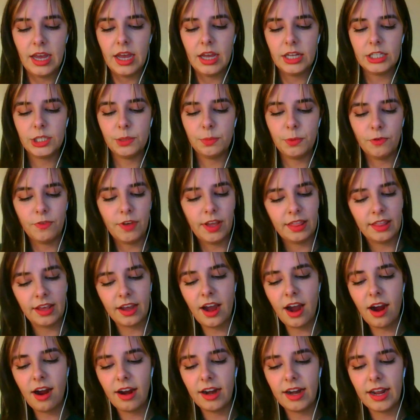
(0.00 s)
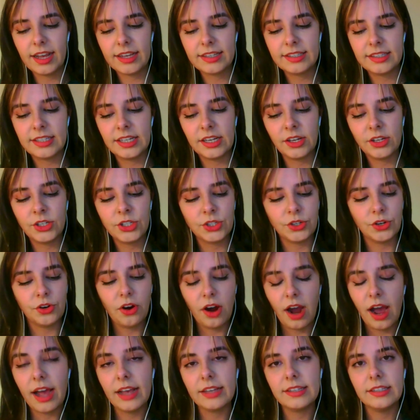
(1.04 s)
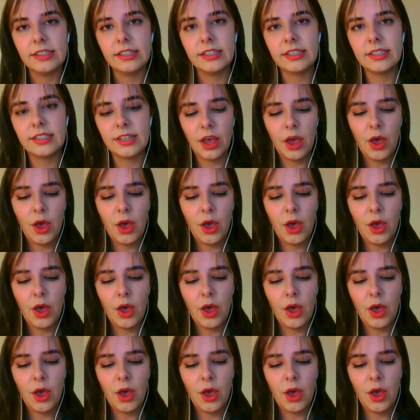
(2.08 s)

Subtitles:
To prevent the current extinction crisis,